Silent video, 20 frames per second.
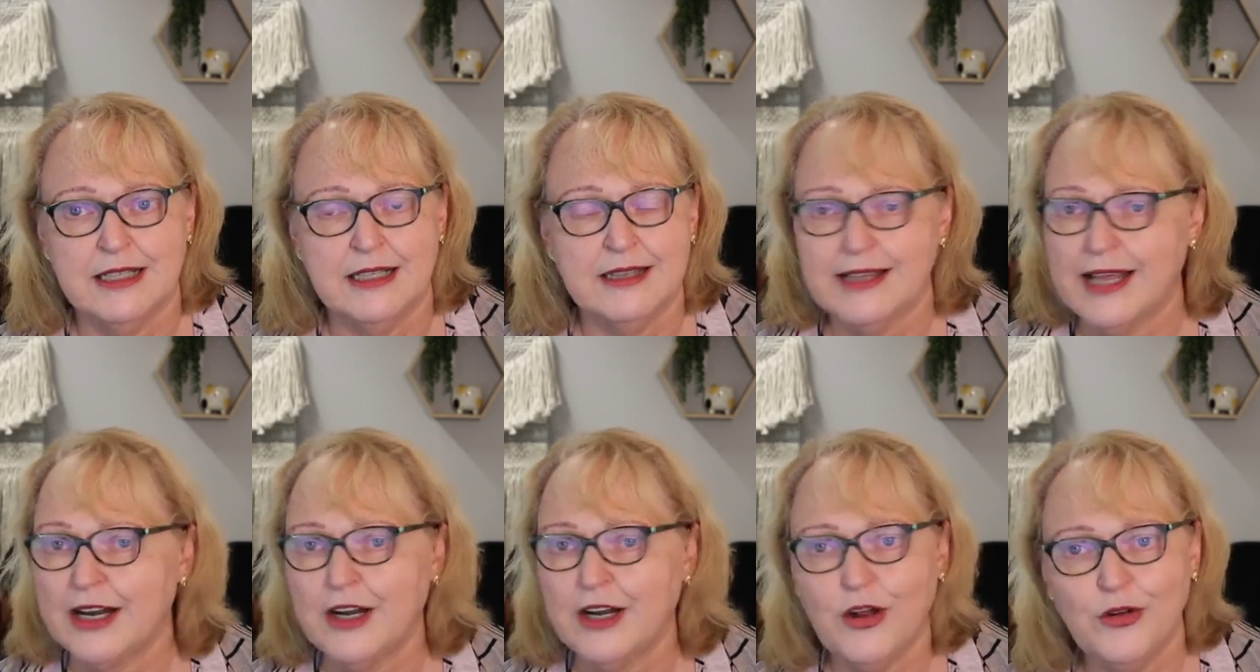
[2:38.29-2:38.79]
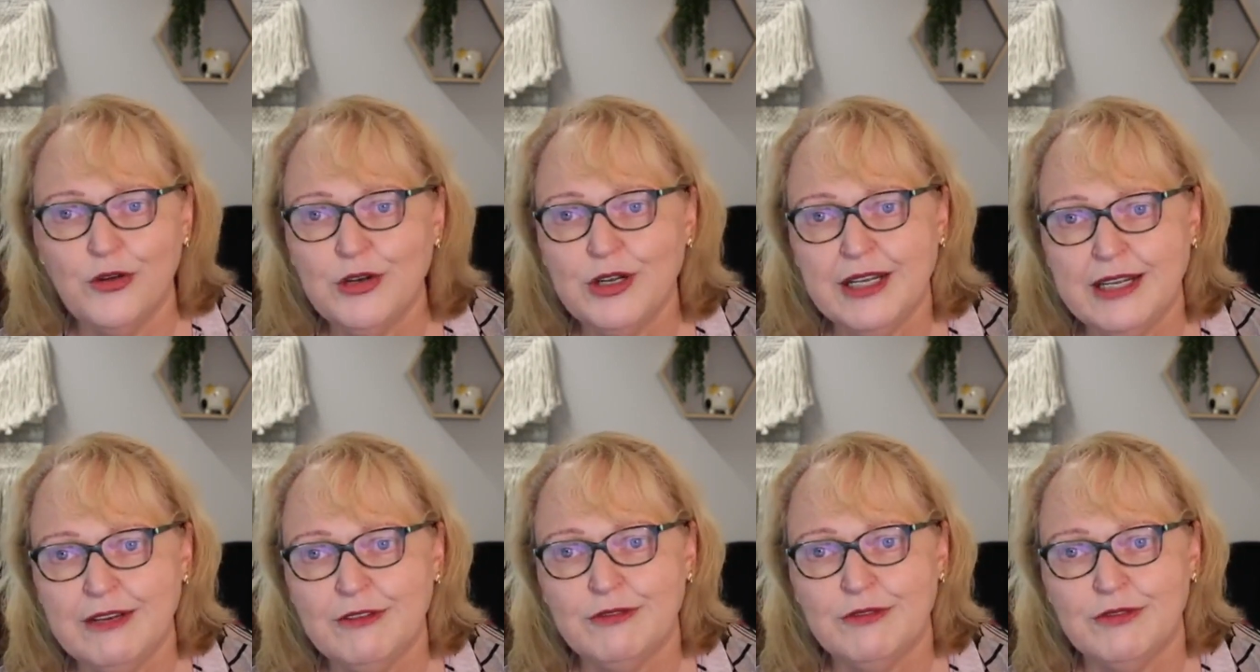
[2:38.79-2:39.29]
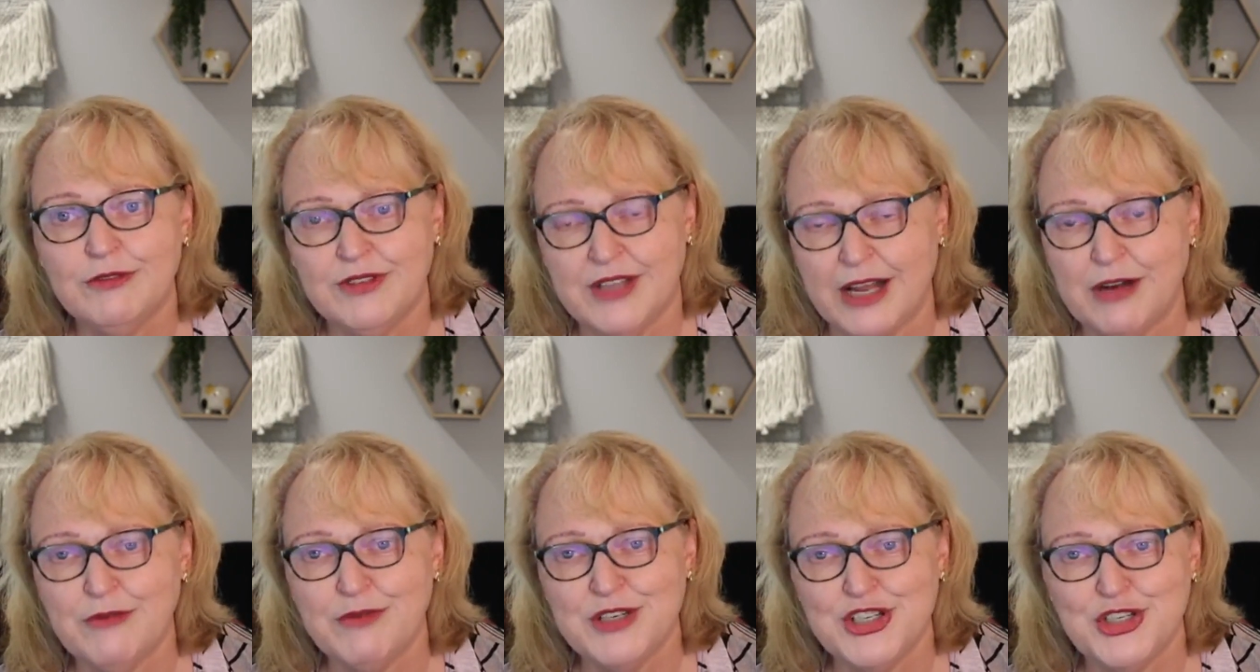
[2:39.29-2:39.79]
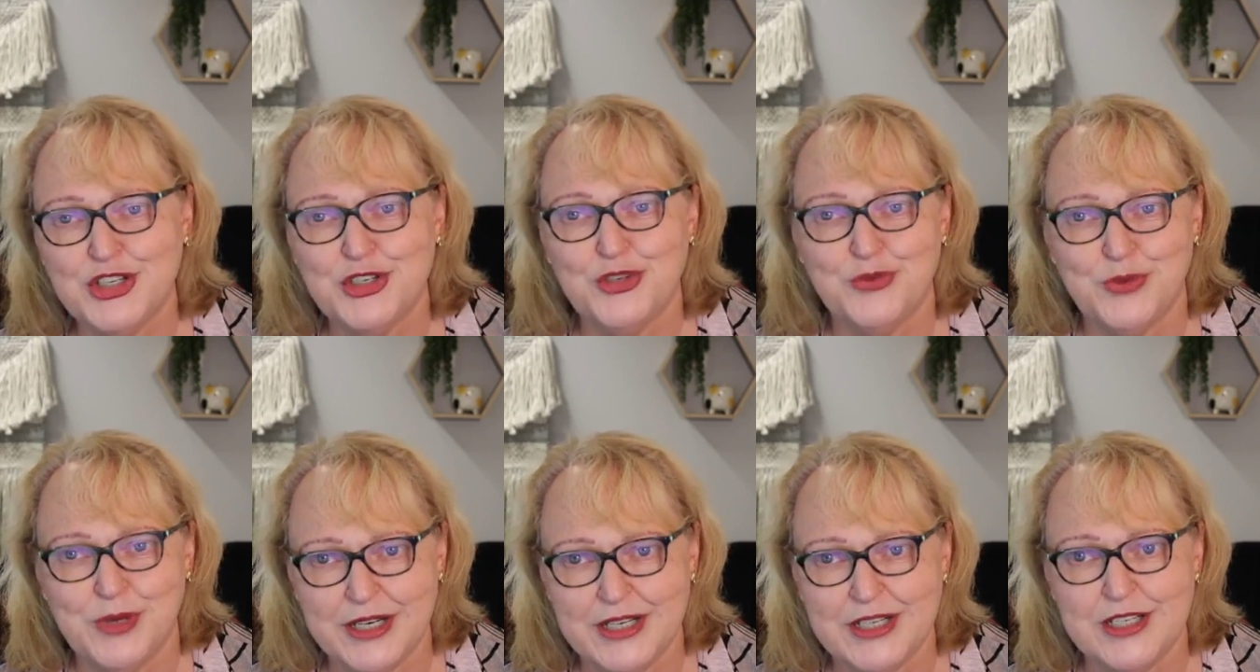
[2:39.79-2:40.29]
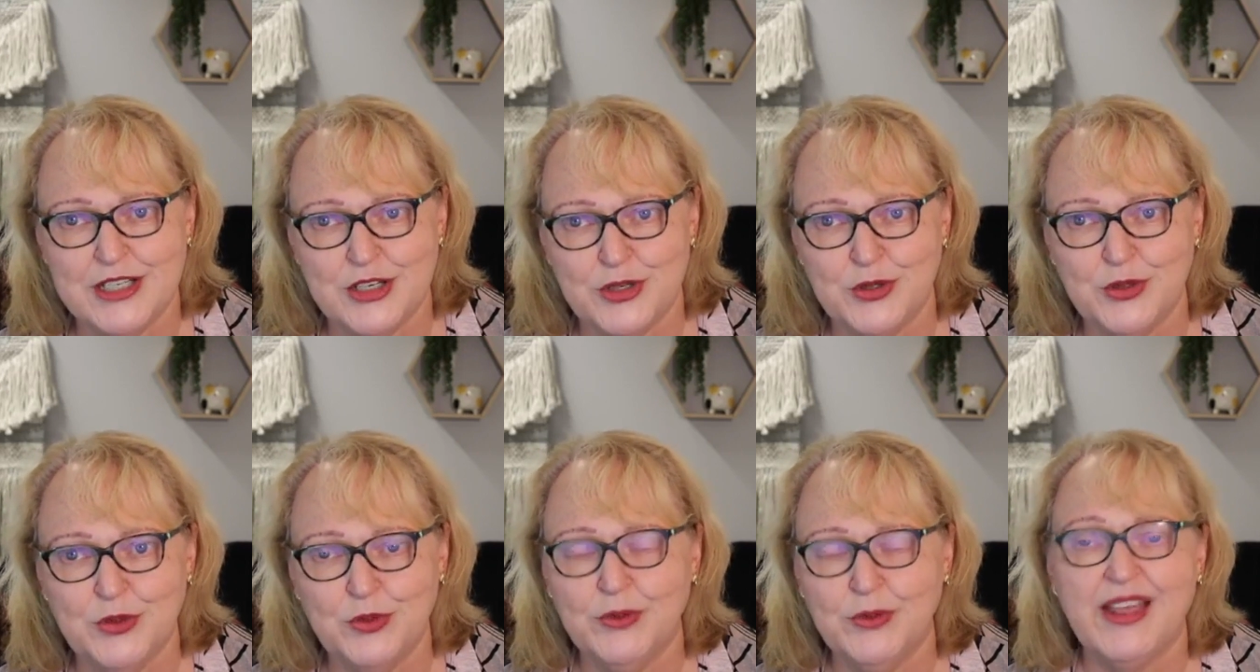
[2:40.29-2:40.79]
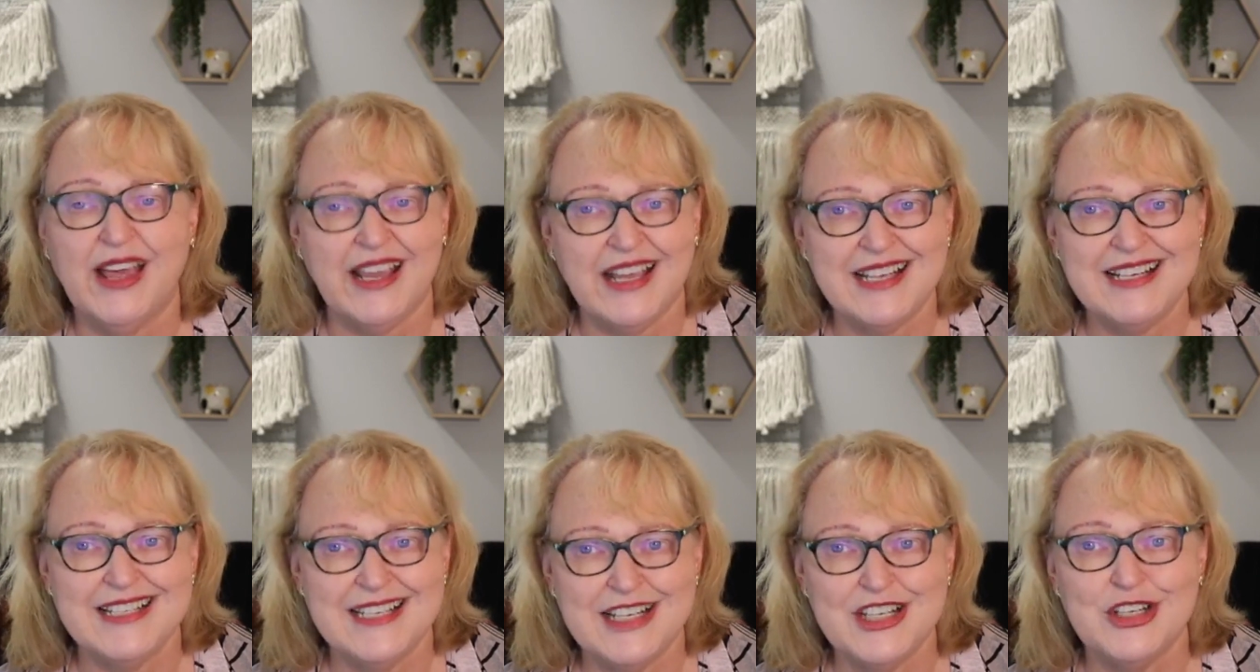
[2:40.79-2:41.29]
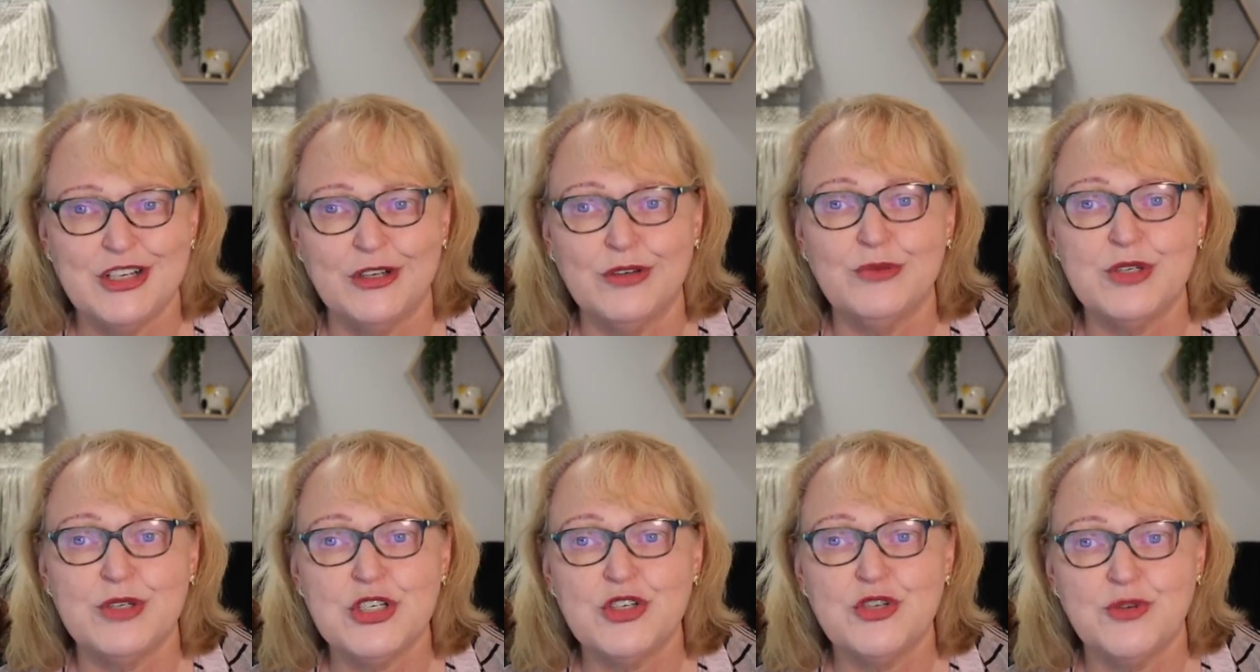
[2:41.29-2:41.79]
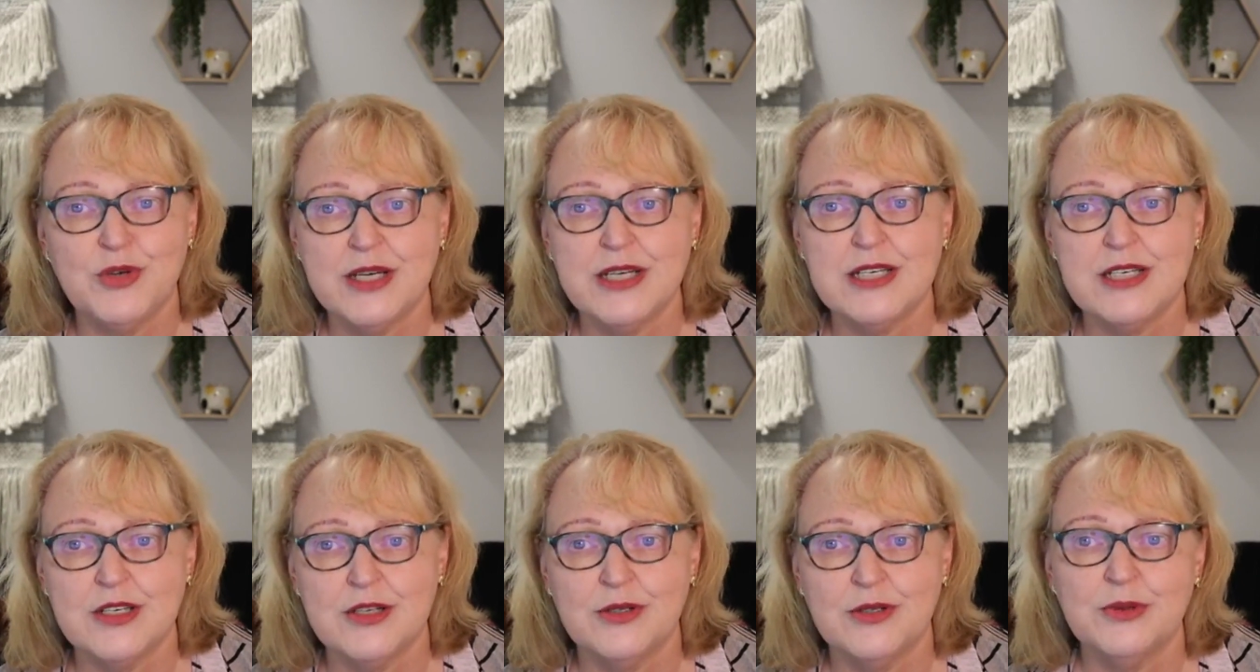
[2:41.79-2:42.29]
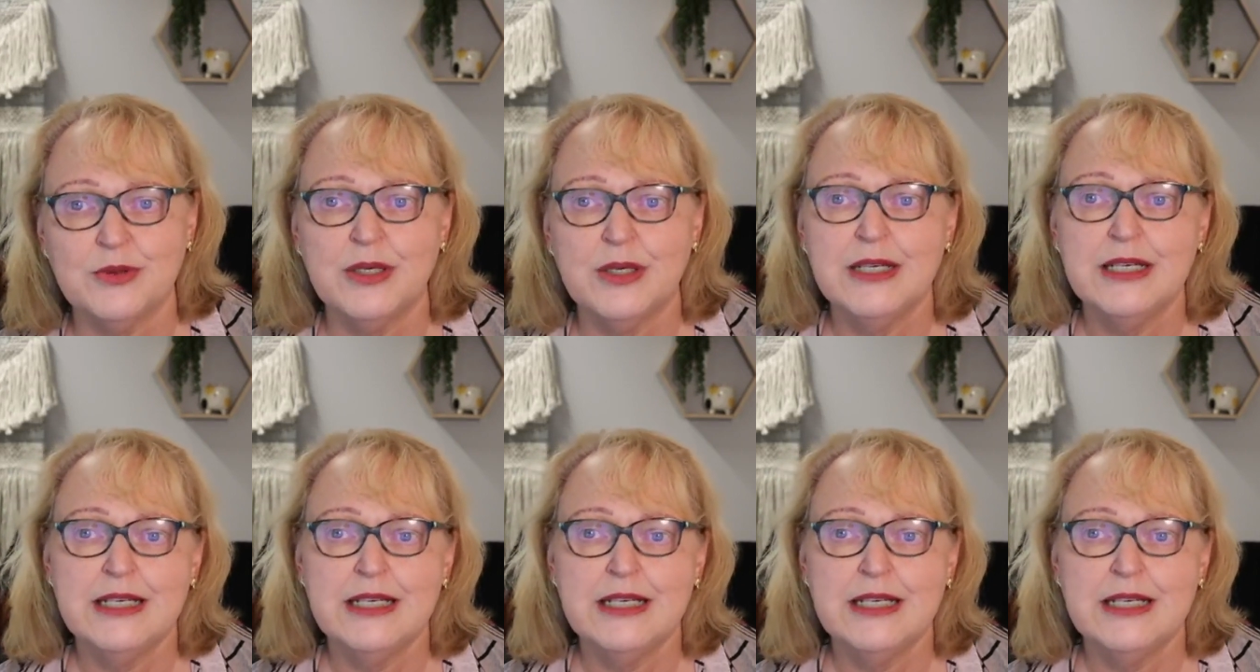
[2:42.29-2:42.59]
That restricts you, that condition restricts you